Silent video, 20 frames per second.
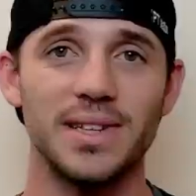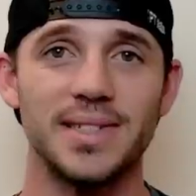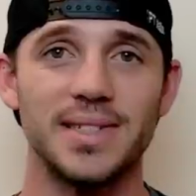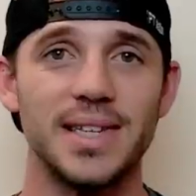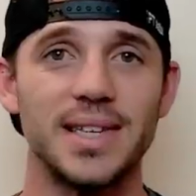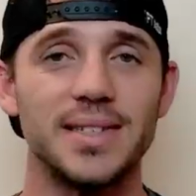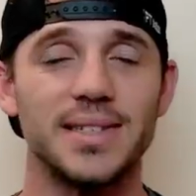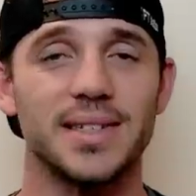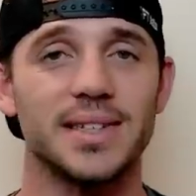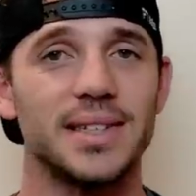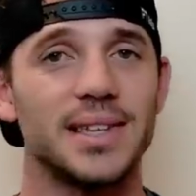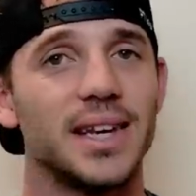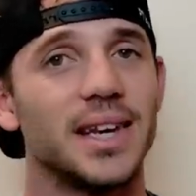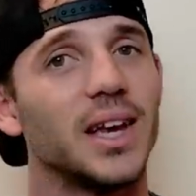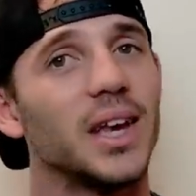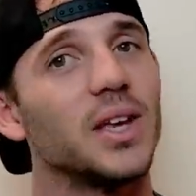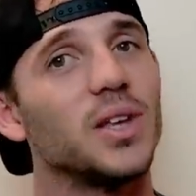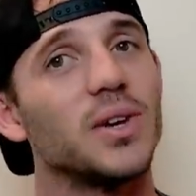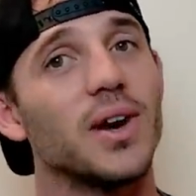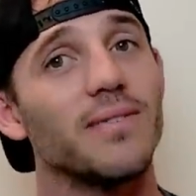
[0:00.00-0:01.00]
the season,
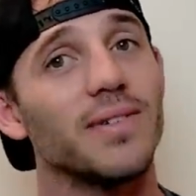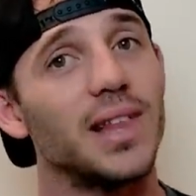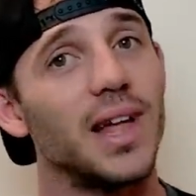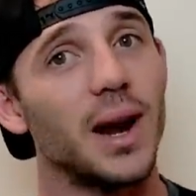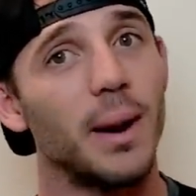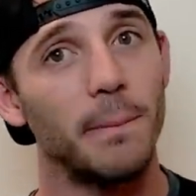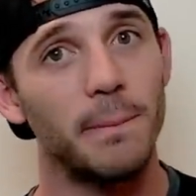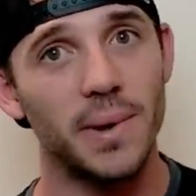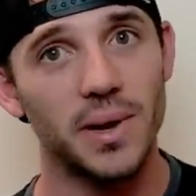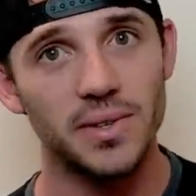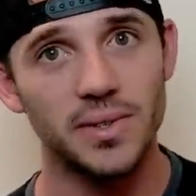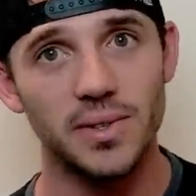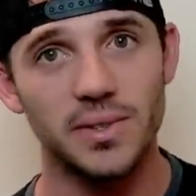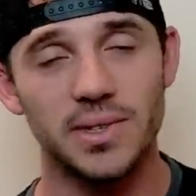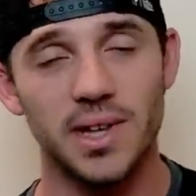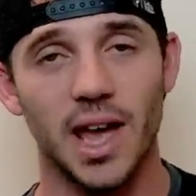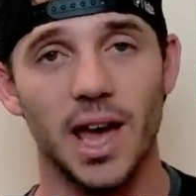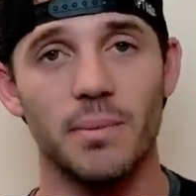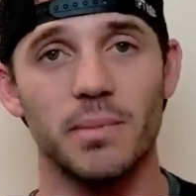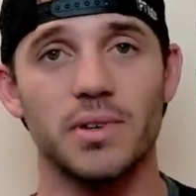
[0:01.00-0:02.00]
you have a lot of muscle
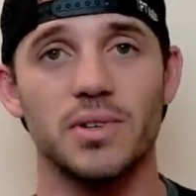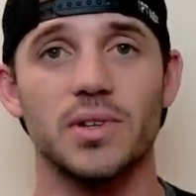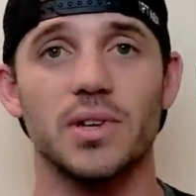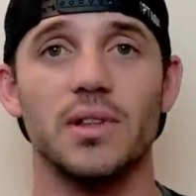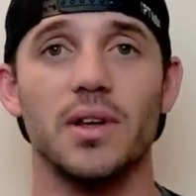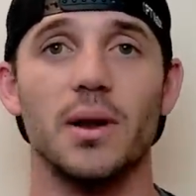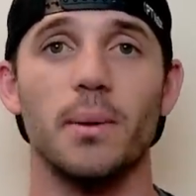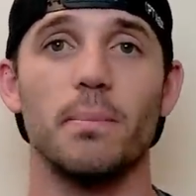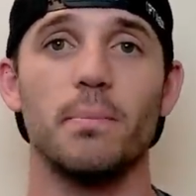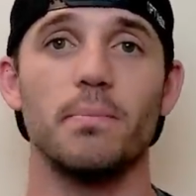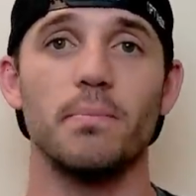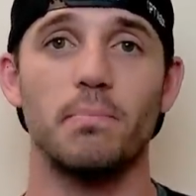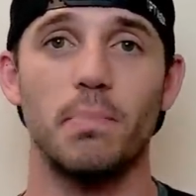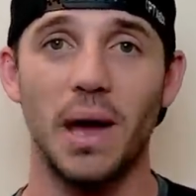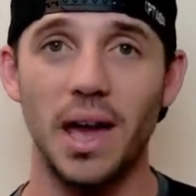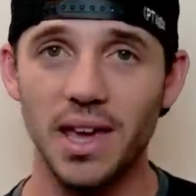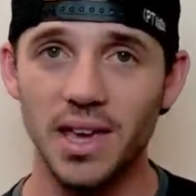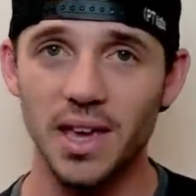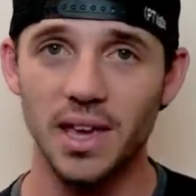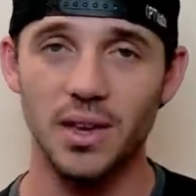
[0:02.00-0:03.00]
damage, a lot of
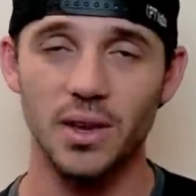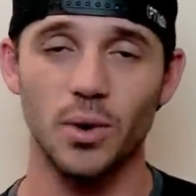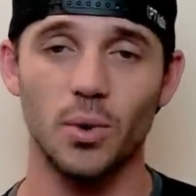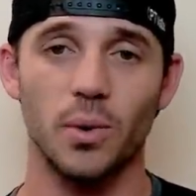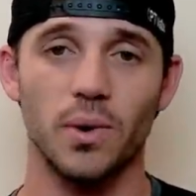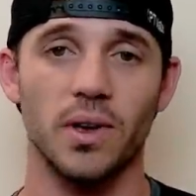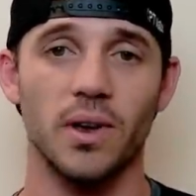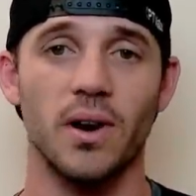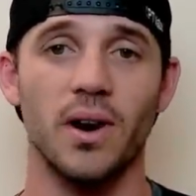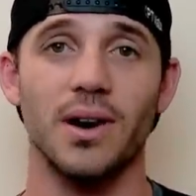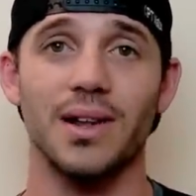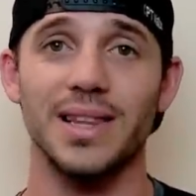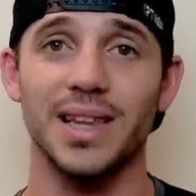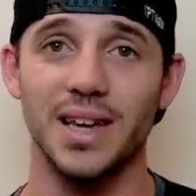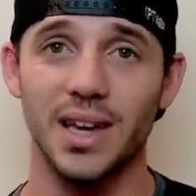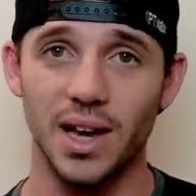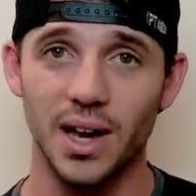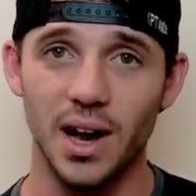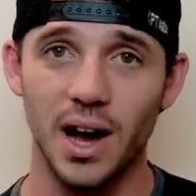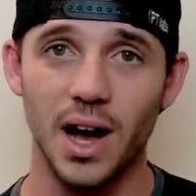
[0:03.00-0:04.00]
banging going on, like
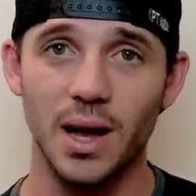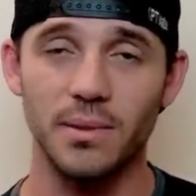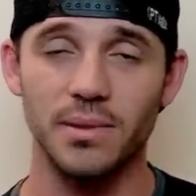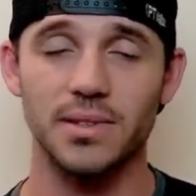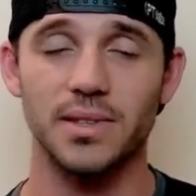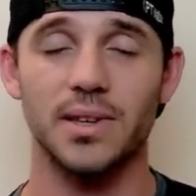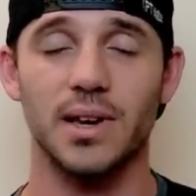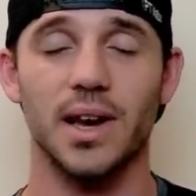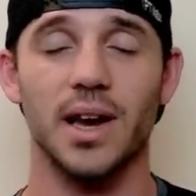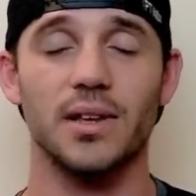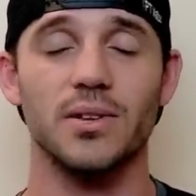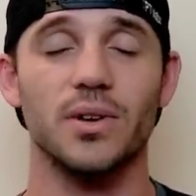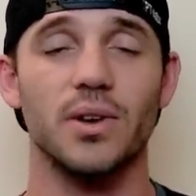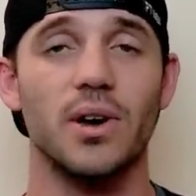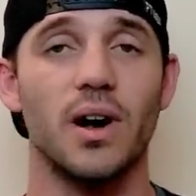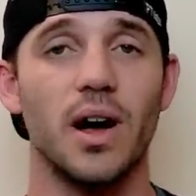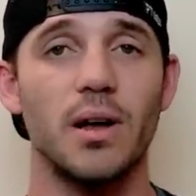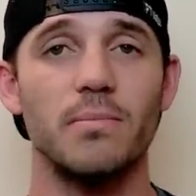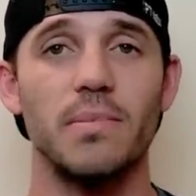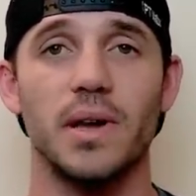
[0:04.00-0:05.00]
a contact or
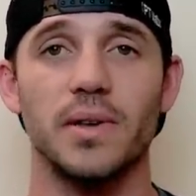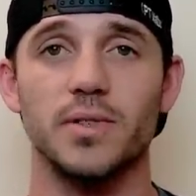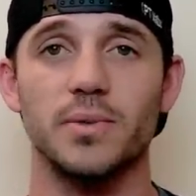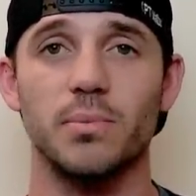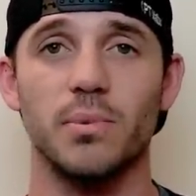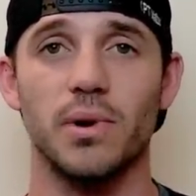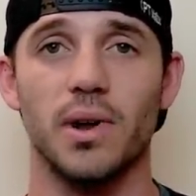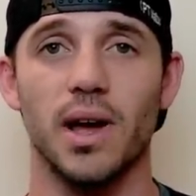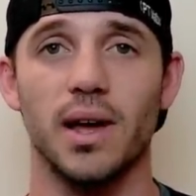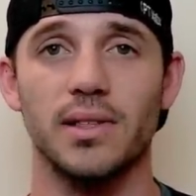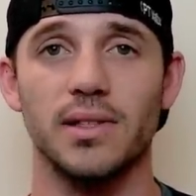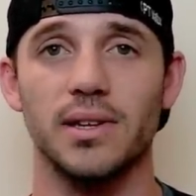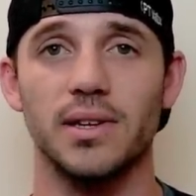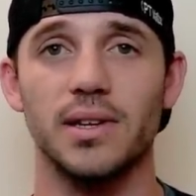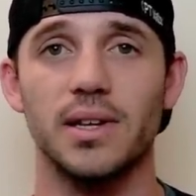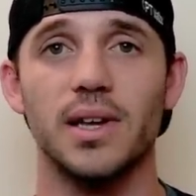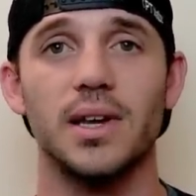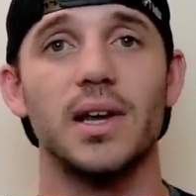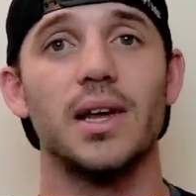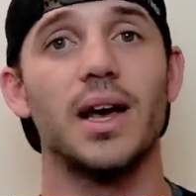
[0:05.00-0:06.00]
combat sport athlete.
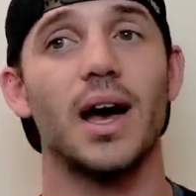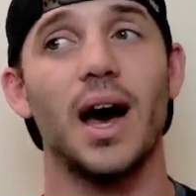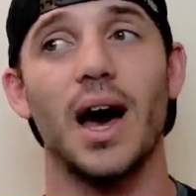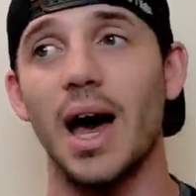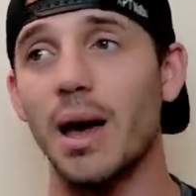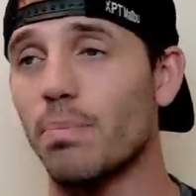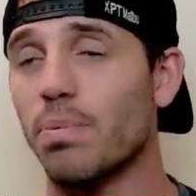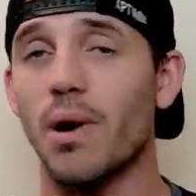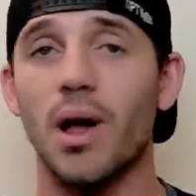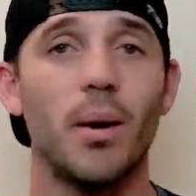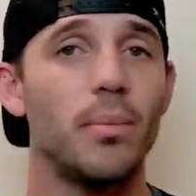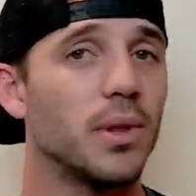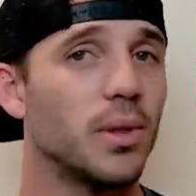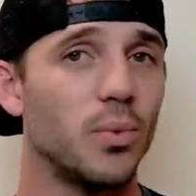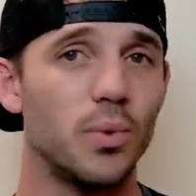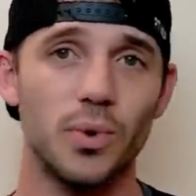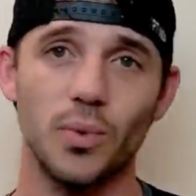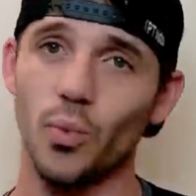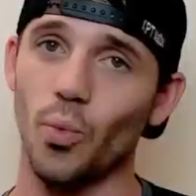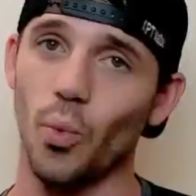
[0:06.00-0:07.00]
I probably
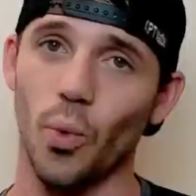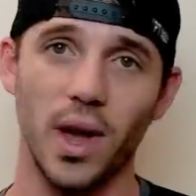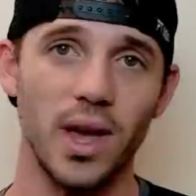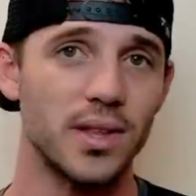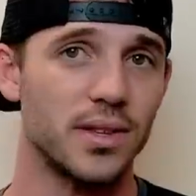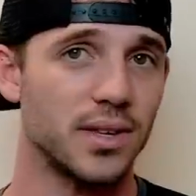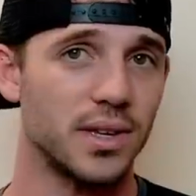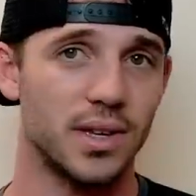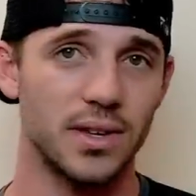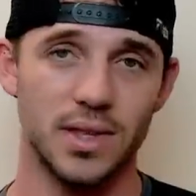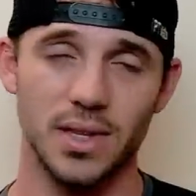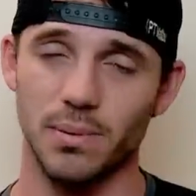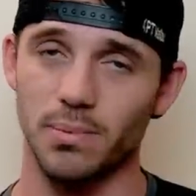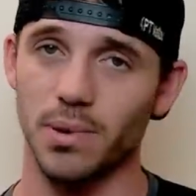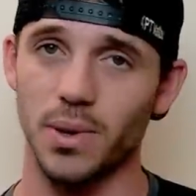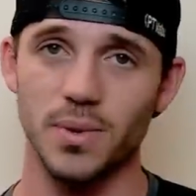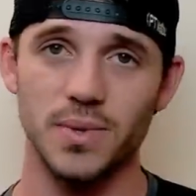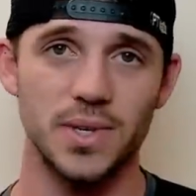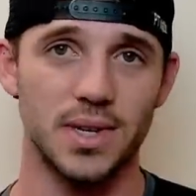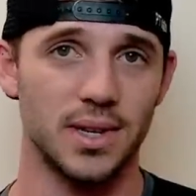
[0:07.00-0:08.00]
wouldn't wait to get their
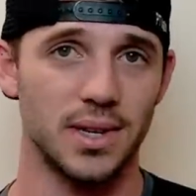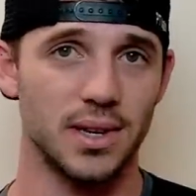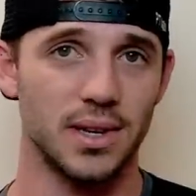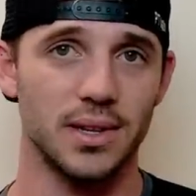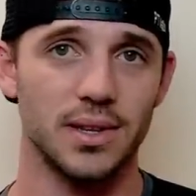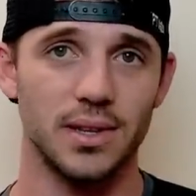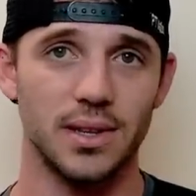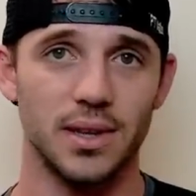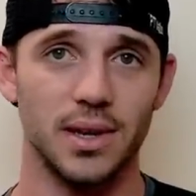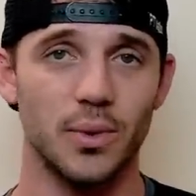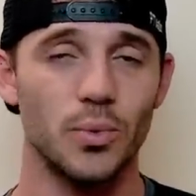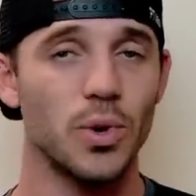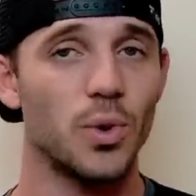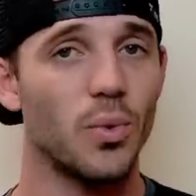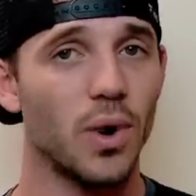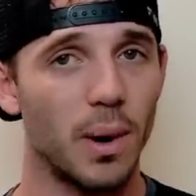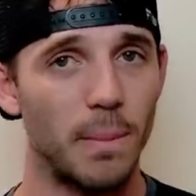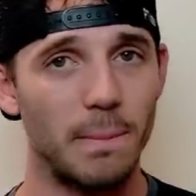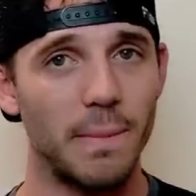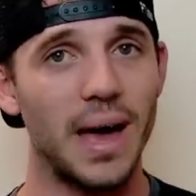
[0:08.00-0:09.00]
protein in. Uh, we
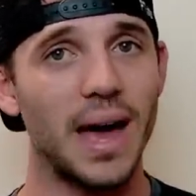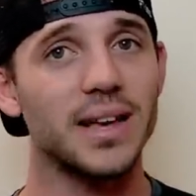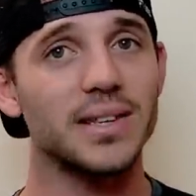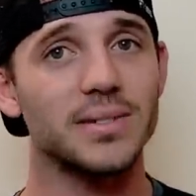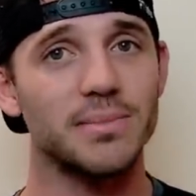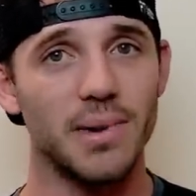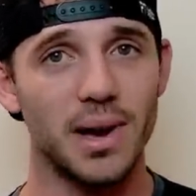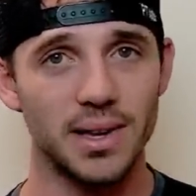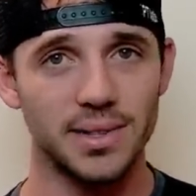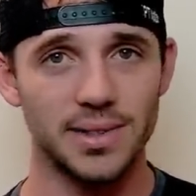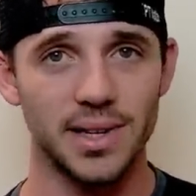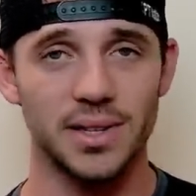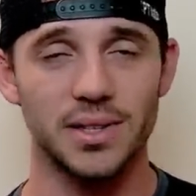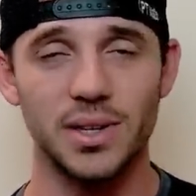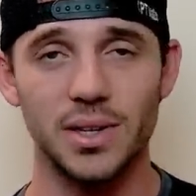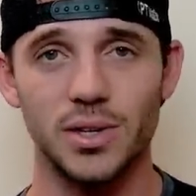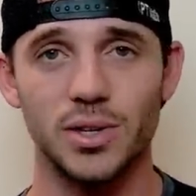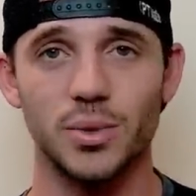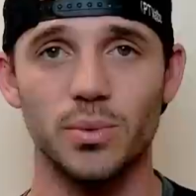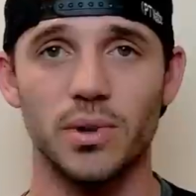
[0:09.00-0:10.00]
want to maximize that
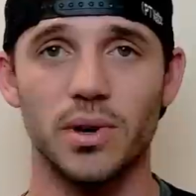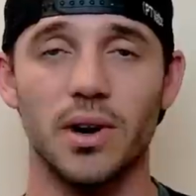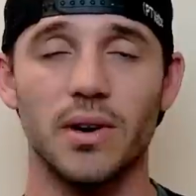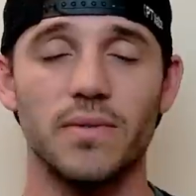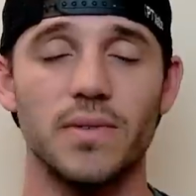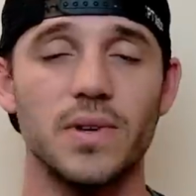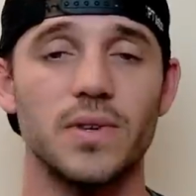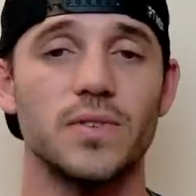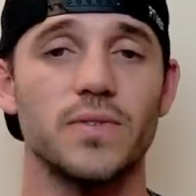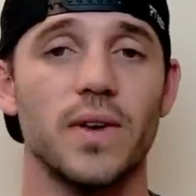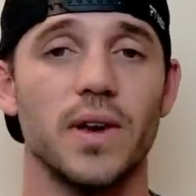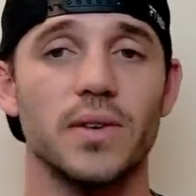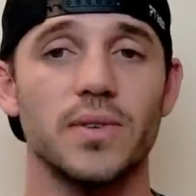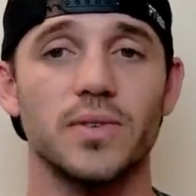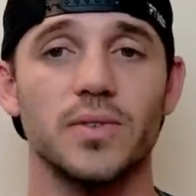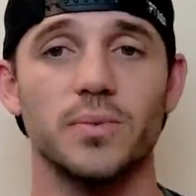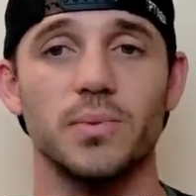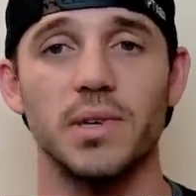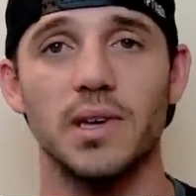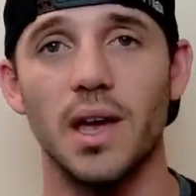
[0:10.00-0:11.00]
tissue recovery as fast
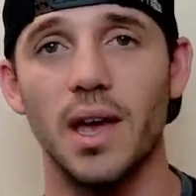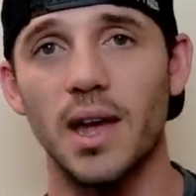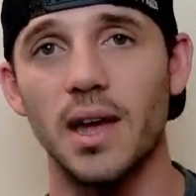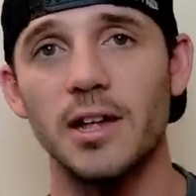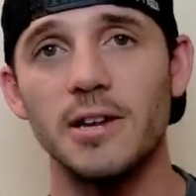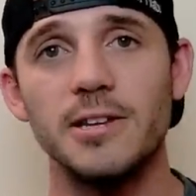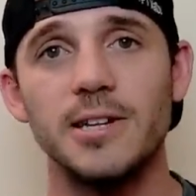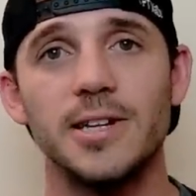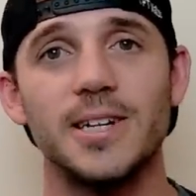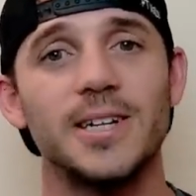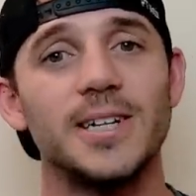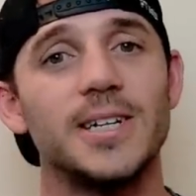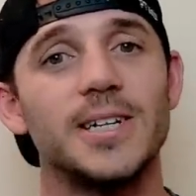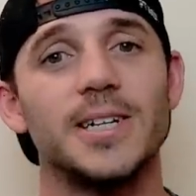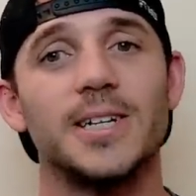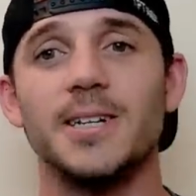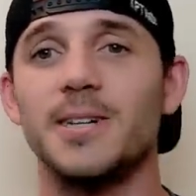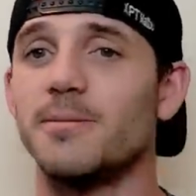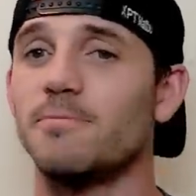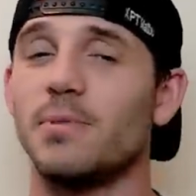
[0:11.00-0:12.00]
as we can,
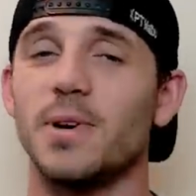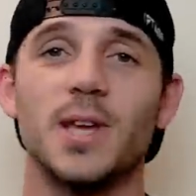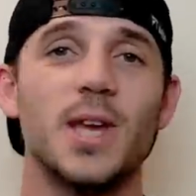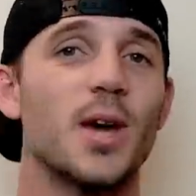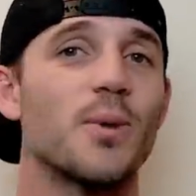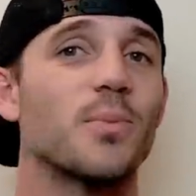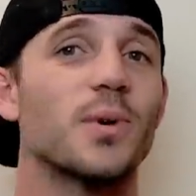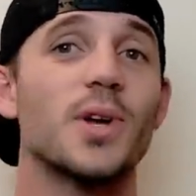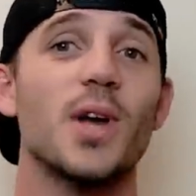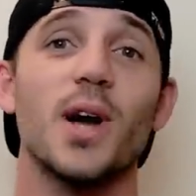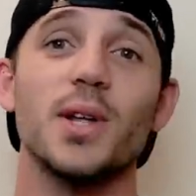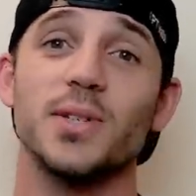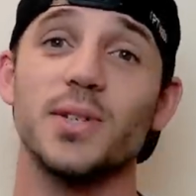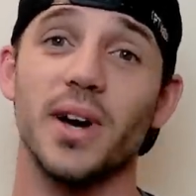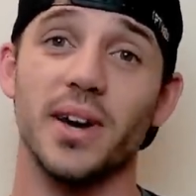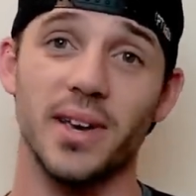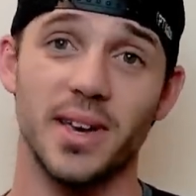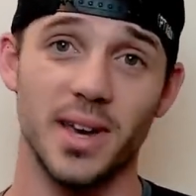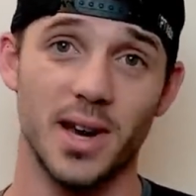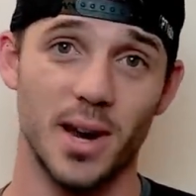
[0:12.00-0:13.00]
but again, we're not
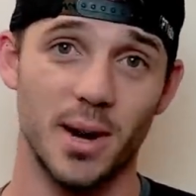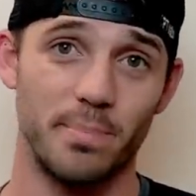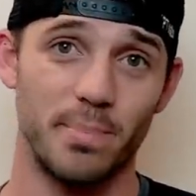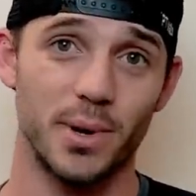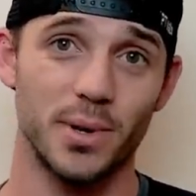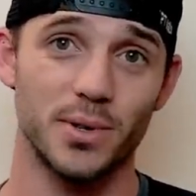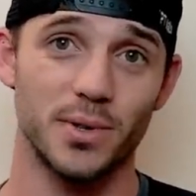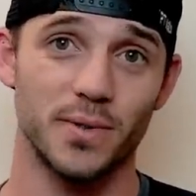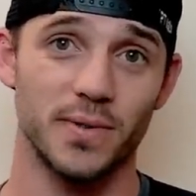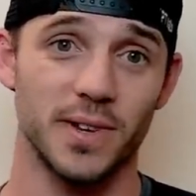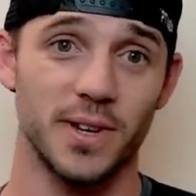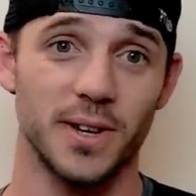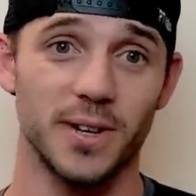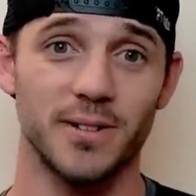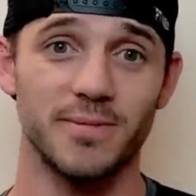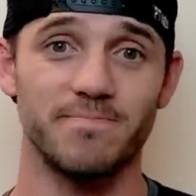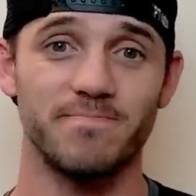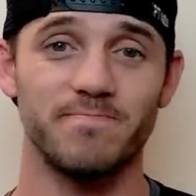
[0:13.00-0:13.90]
talking hypertrophy here.